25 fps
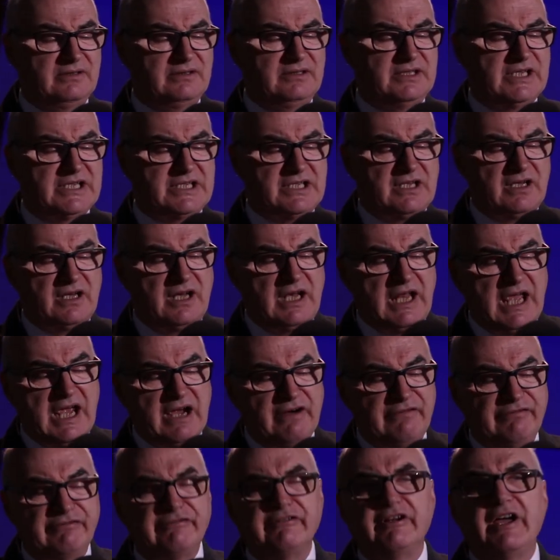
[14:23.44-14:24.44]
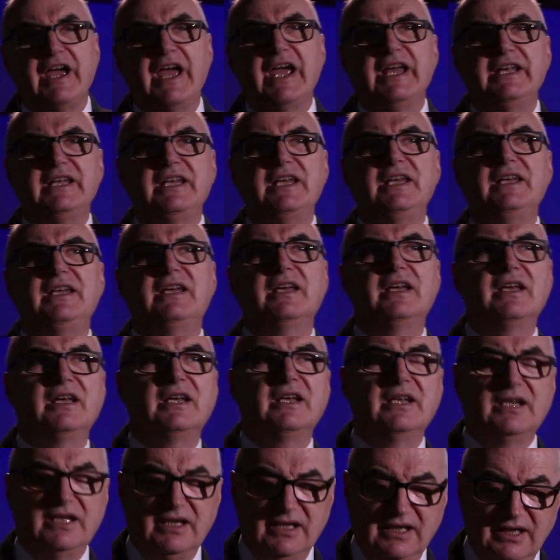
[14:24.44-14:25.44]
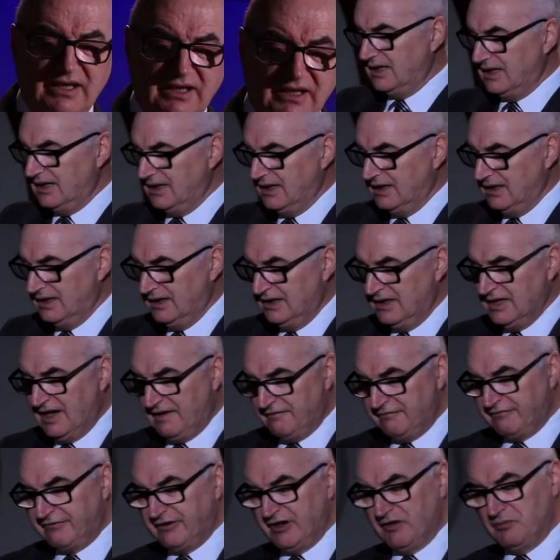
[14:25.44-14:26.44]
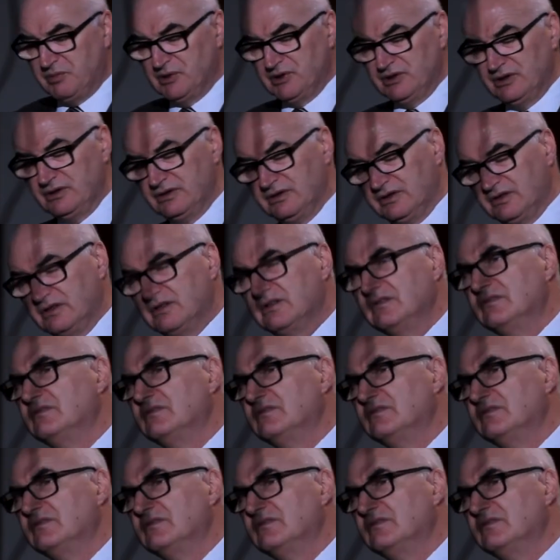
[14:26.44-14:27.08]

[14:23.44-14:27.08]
It doesn't allow for any comfortable